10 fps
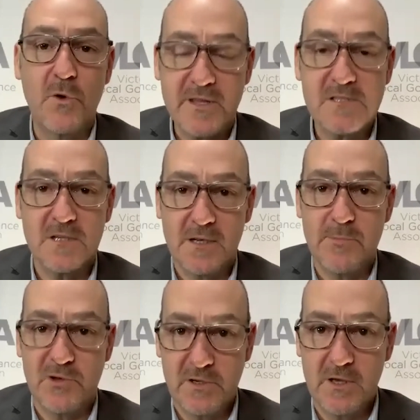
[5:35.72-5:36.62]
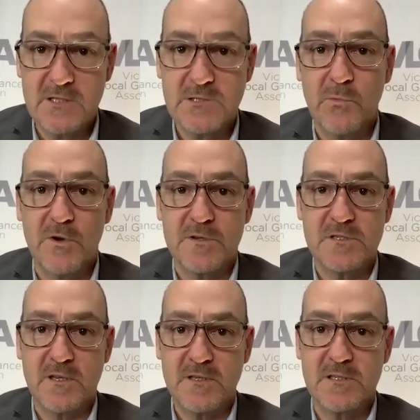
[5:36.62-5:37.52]
is deliberative engagement, what does it
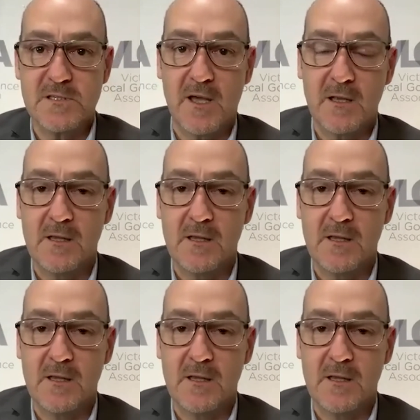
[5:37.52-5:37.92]
entail?